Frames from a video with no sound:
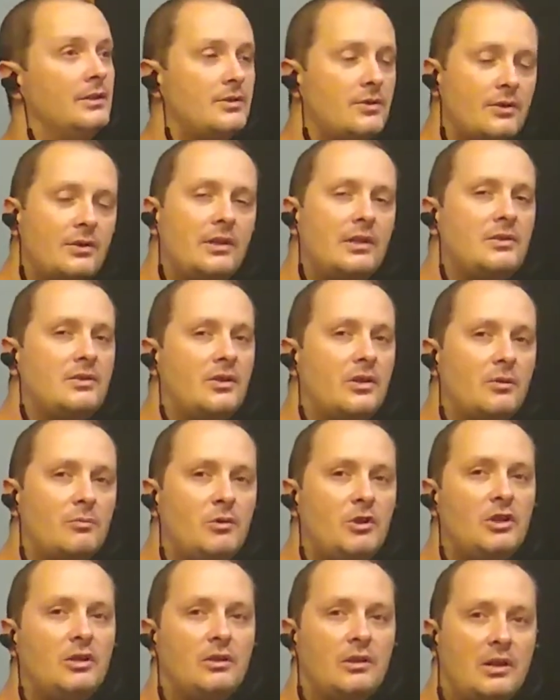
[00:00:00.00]
So that's
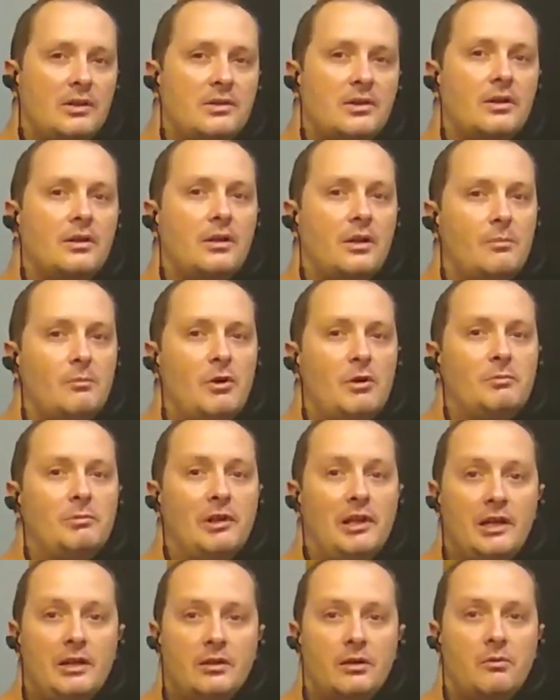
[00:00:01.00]
going to come
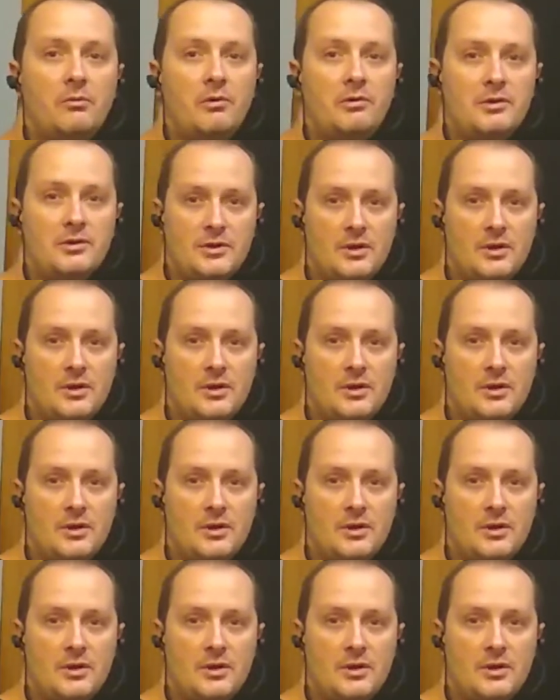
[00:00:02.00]
up later when